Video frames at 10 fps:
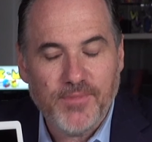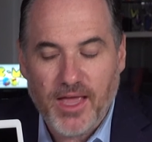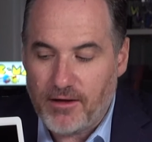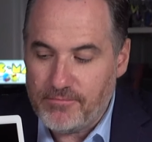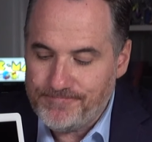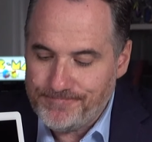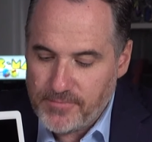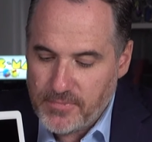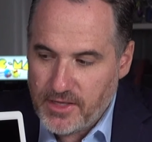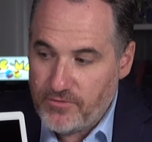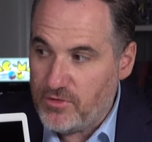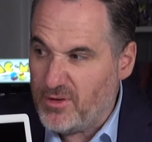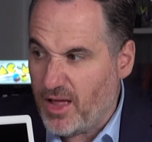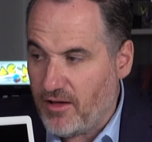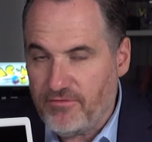Now, if you
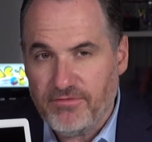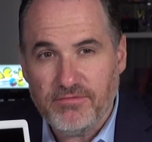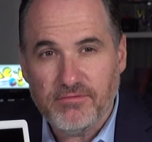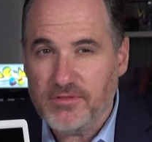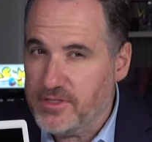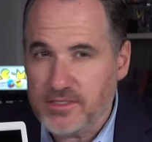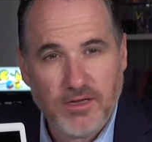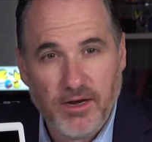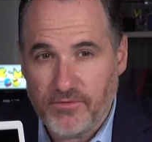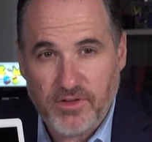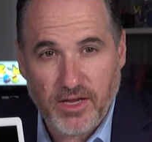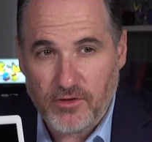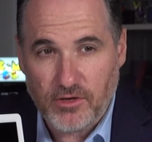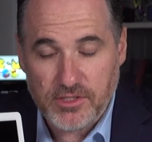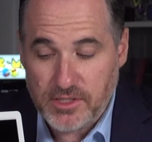love this kind of
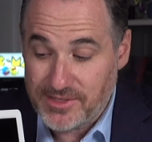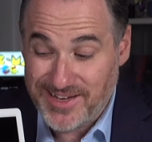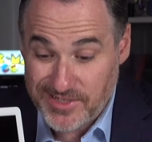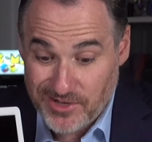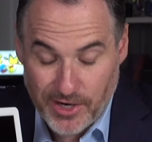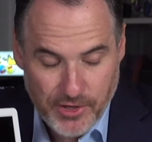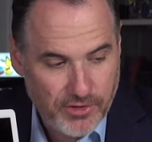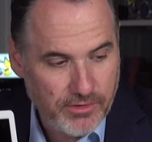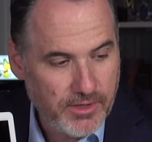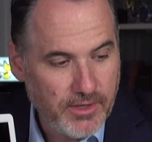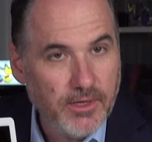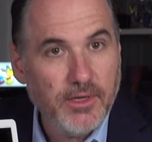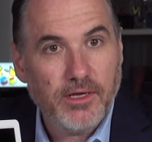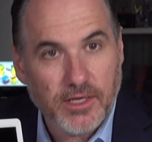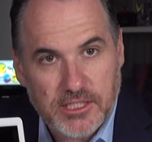technology, as I do,
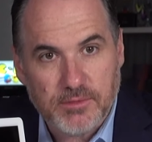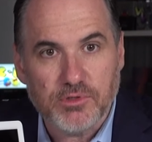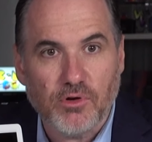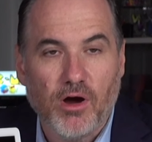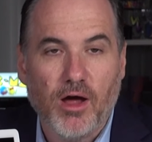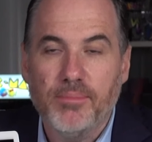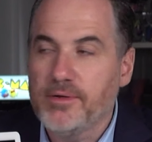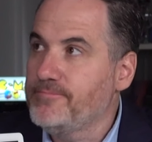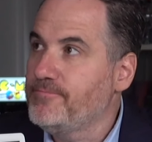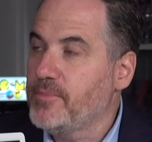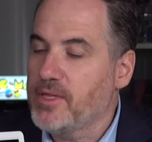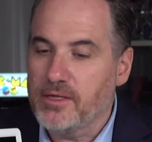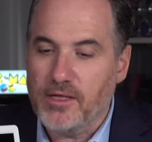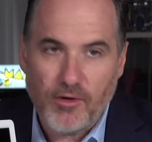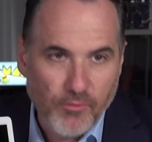click subscribe,
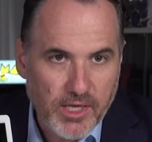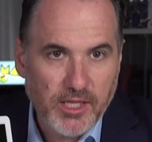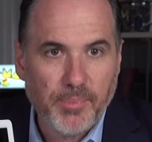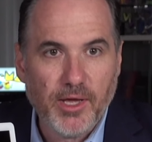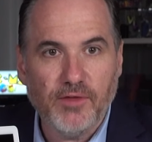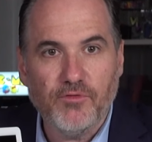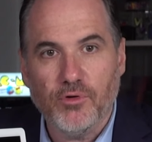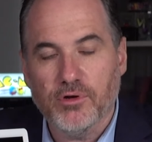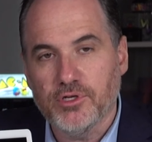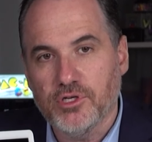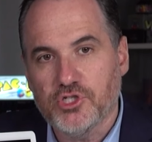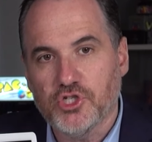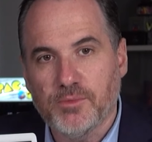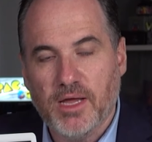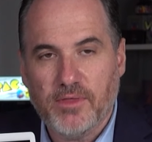ring the bell if you're on
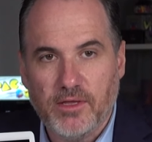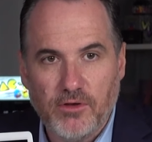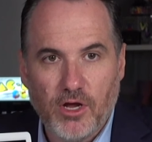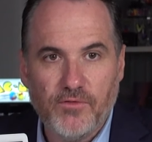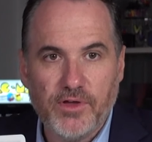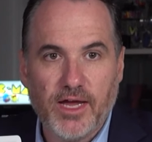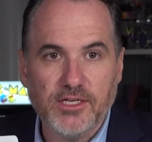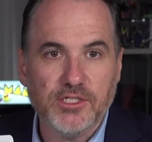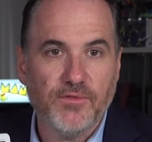YouTube, get the notifications.